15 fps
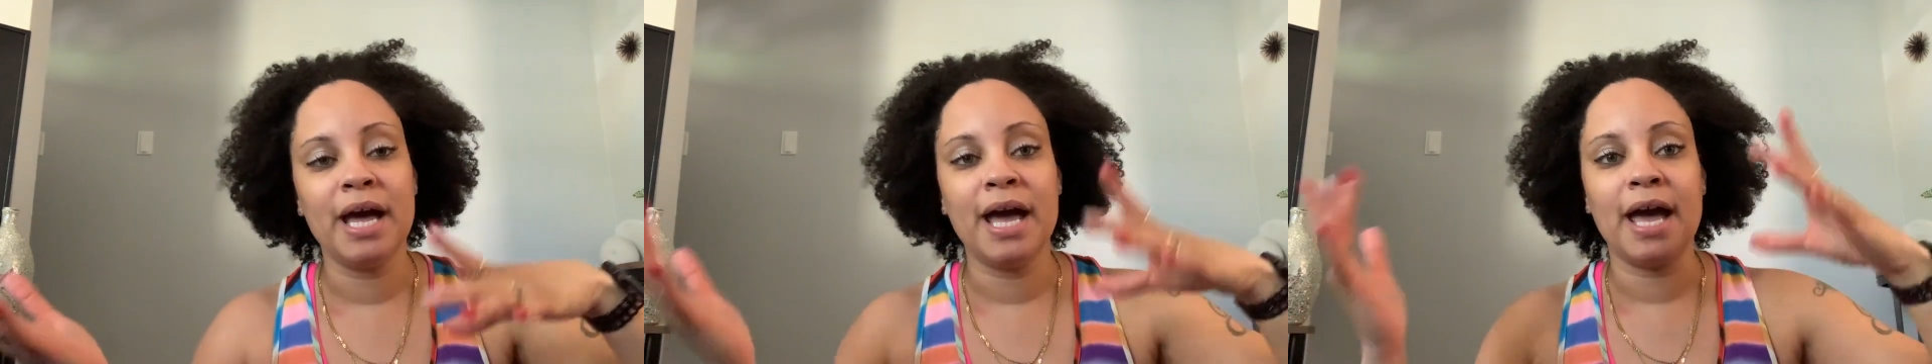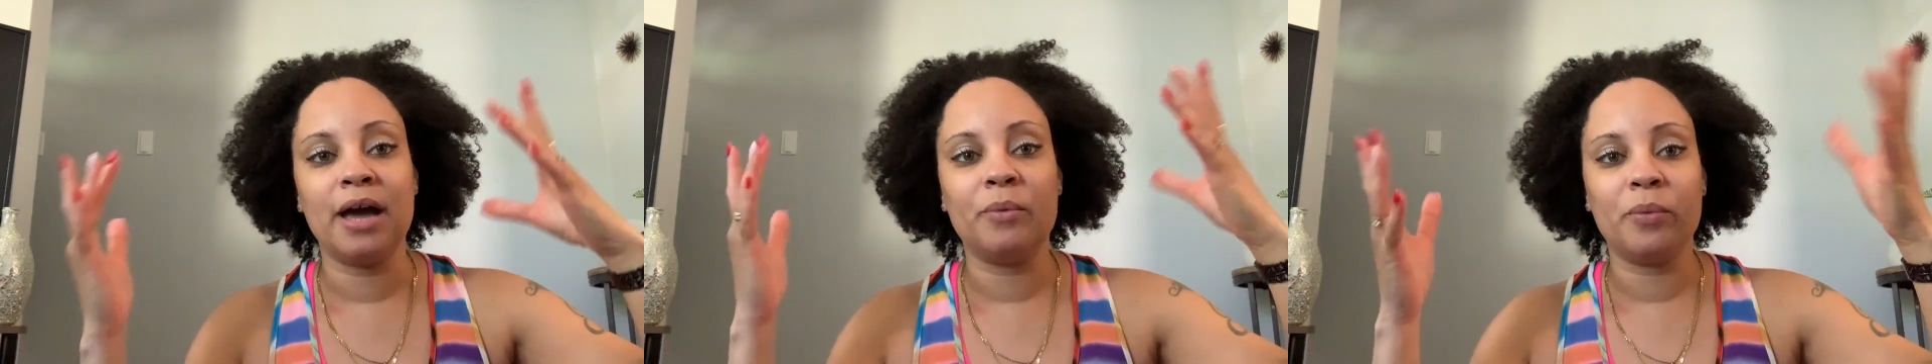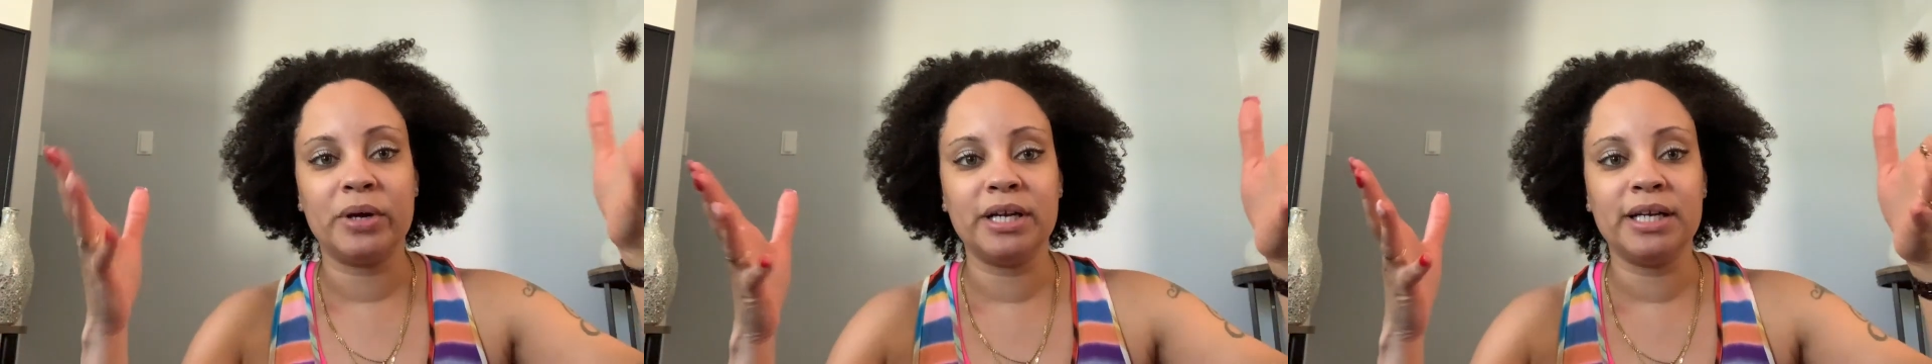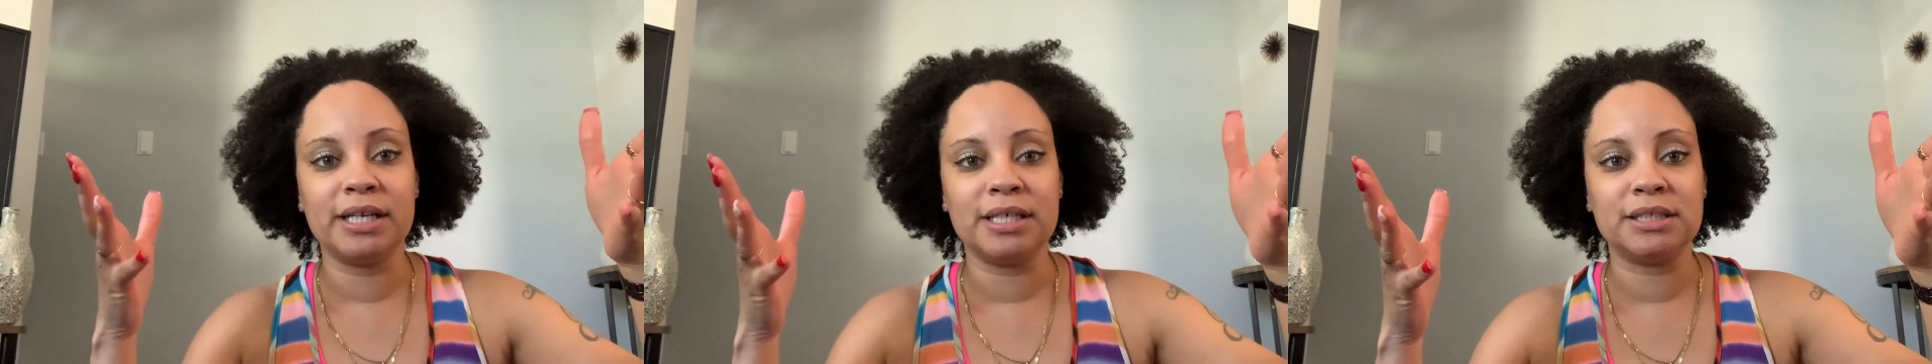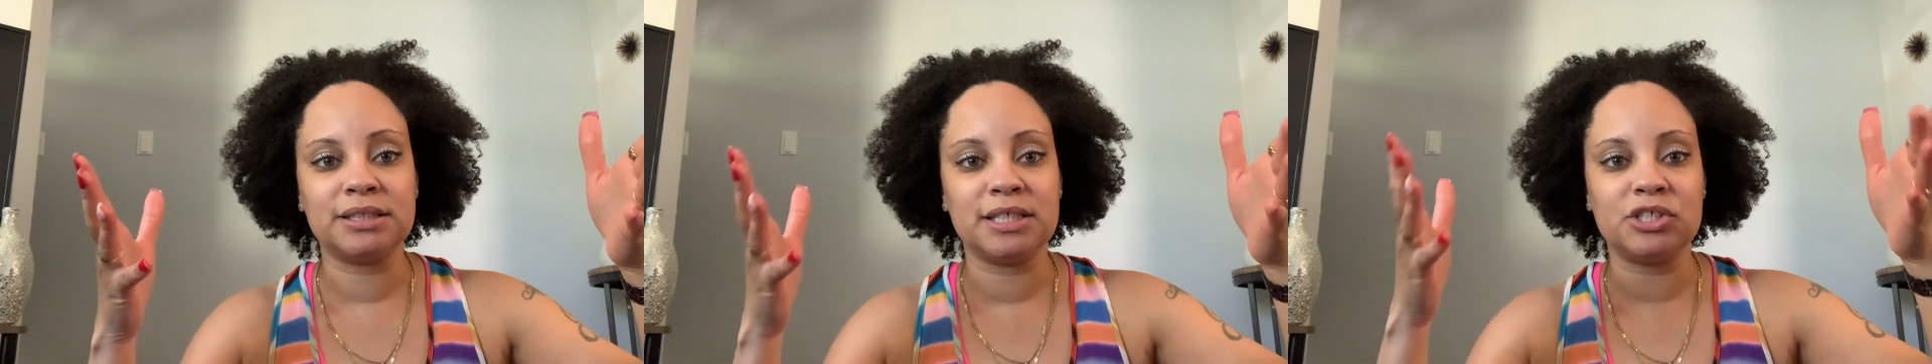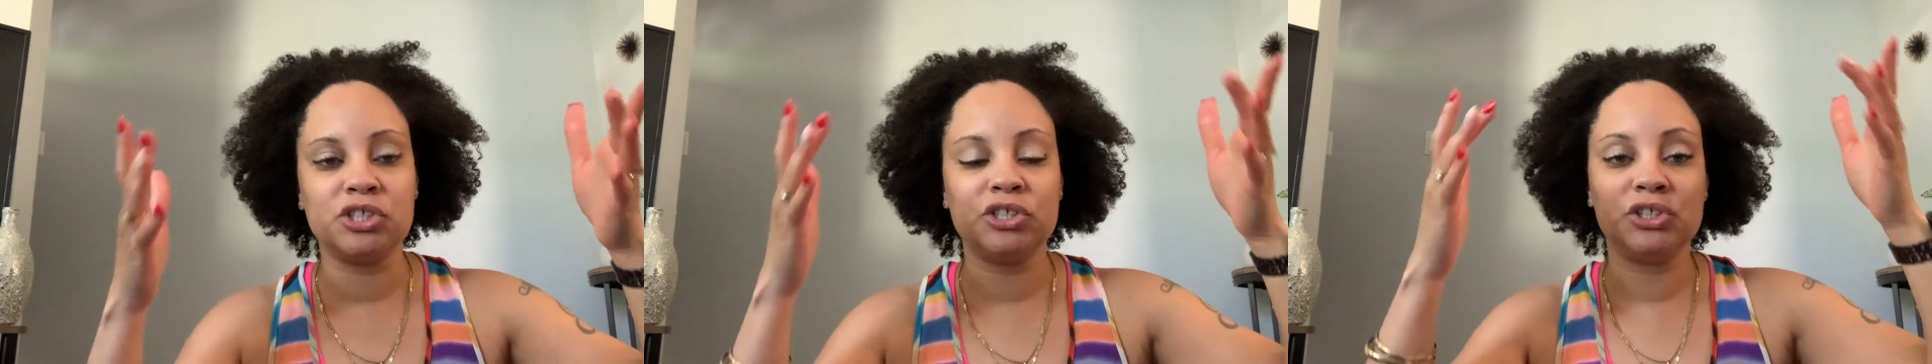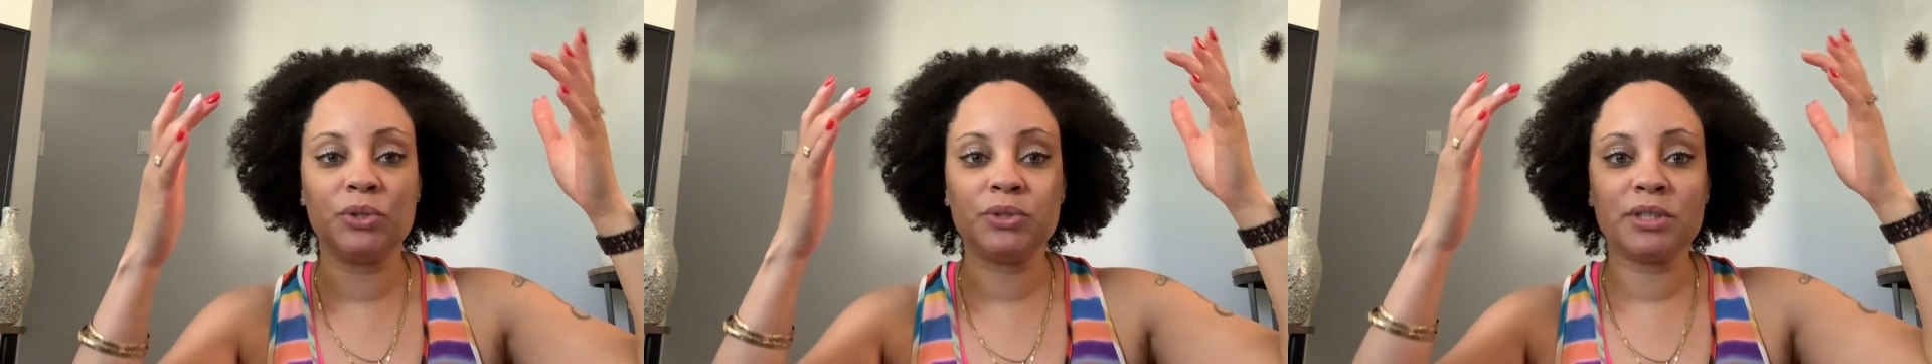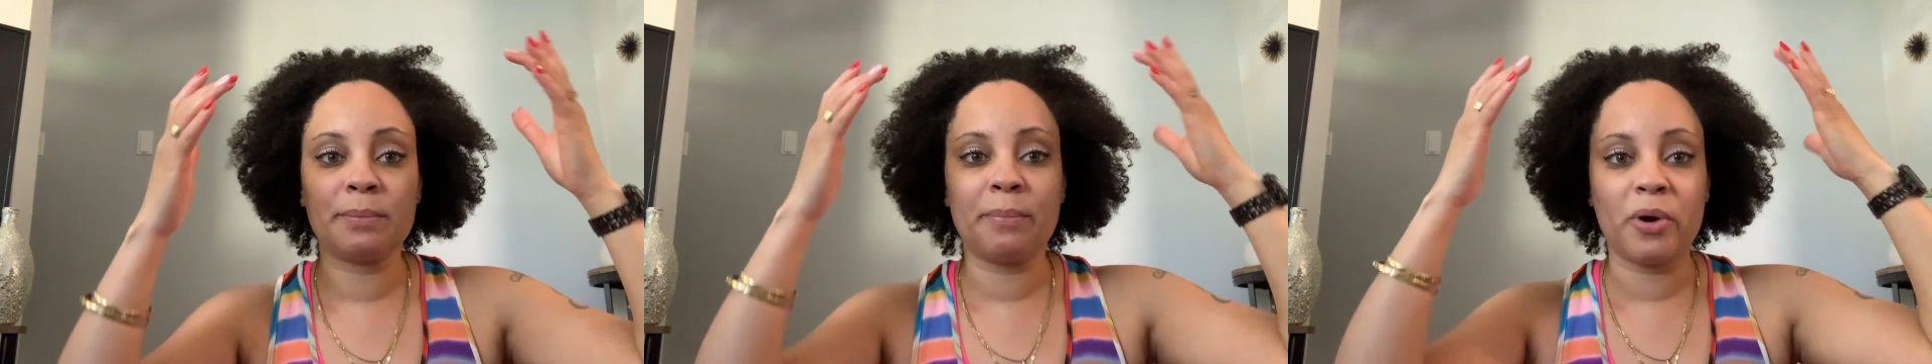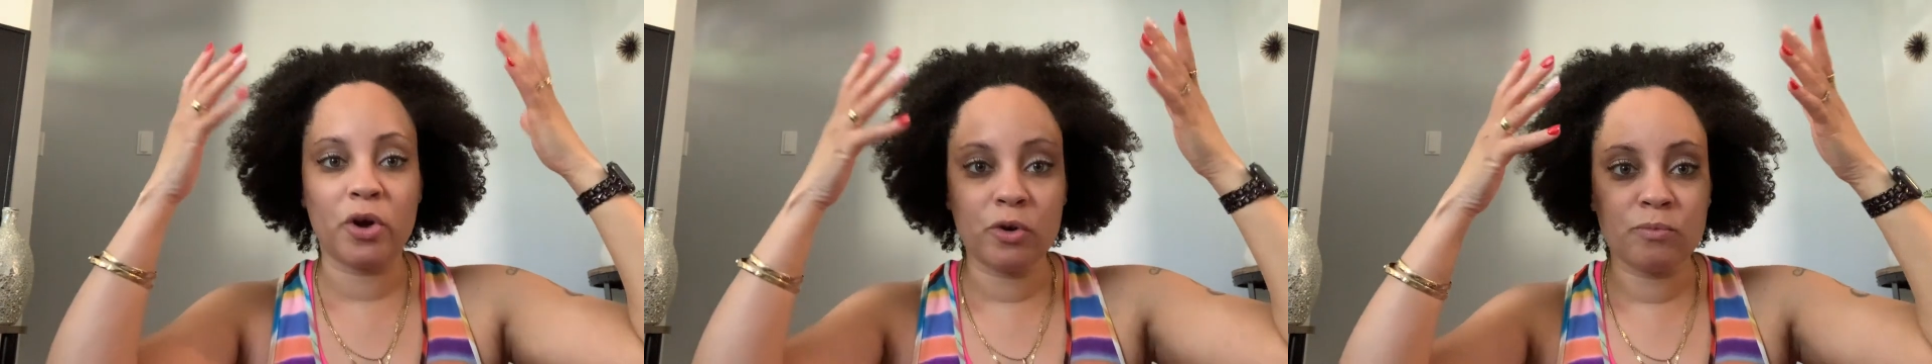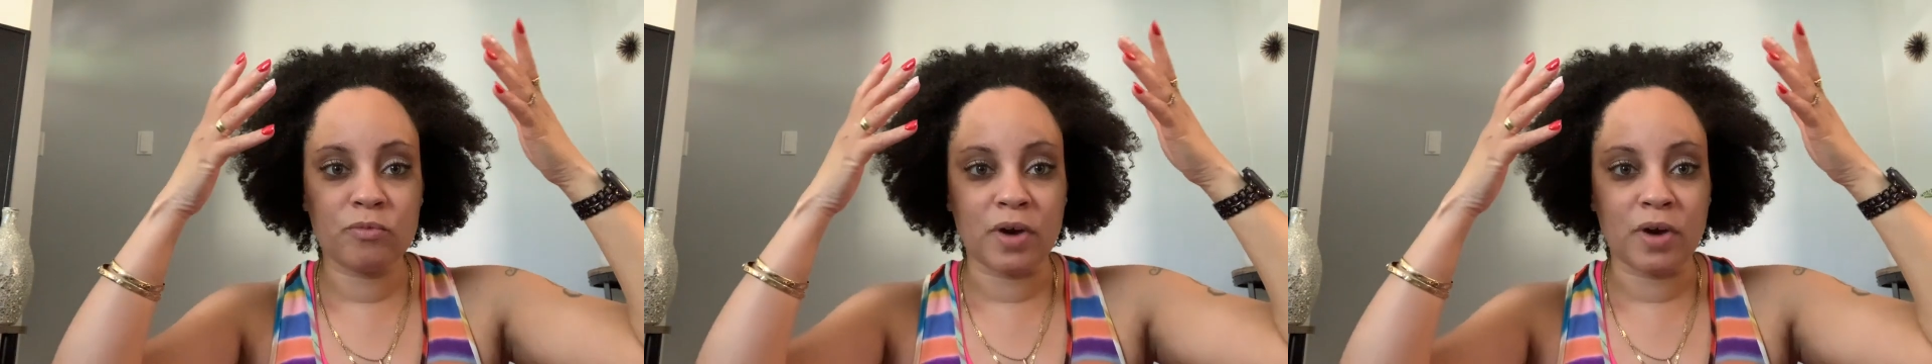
And what it is she's using perm